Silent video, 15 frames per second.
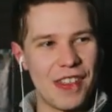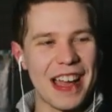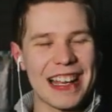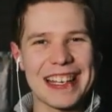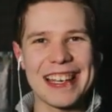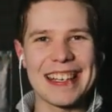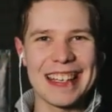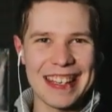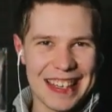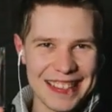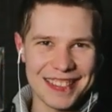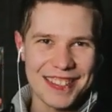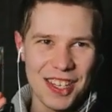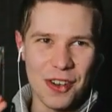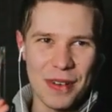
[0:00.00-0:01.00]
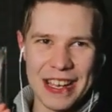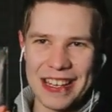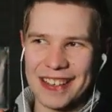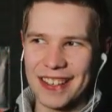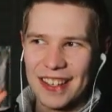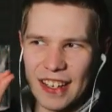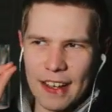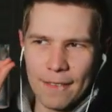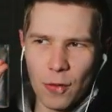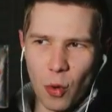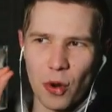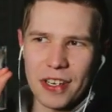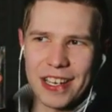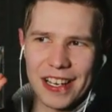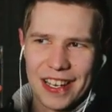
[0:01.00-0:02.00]
That kind of lets you in for
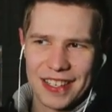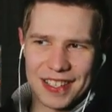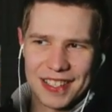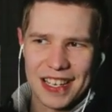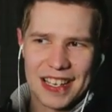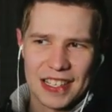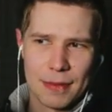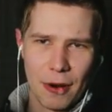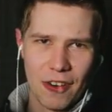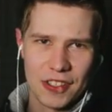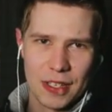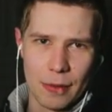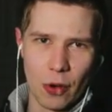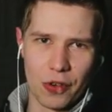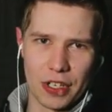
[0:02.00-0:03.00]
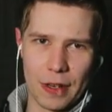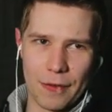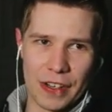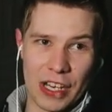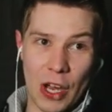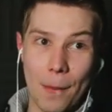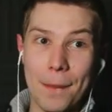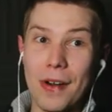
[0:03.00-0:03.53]
what you're going to see in tomorrow's Subnautica video.